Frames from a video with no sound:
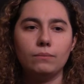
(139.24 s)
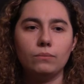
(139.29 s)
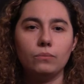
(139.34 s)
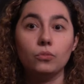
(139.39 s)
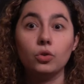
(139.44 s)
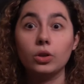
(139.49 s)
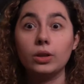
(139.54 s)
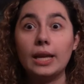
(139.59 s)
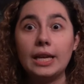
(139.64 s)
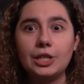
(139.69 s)

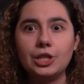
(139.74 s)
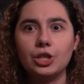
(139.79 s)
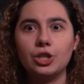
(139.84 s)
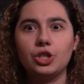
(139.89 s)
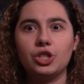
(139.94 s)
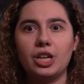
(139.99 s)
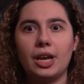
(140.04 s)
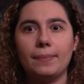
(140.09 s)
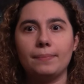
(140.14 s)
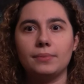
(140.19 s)

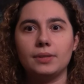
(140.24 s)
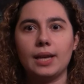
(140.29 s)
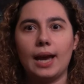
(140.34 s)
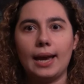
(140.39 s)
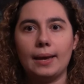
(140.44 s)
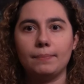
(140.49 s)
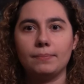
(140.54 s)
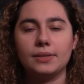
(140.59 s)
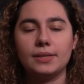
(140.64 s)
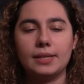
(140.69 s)
relationship
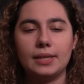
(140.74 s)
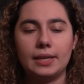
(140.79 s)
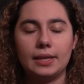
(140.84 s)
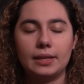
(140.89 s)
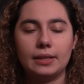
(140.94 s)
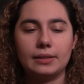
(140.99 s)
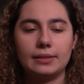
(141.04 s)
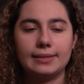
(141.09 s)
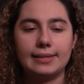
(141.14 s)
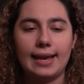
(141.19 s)
type
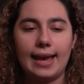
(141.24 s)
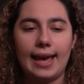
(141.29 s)
scenes.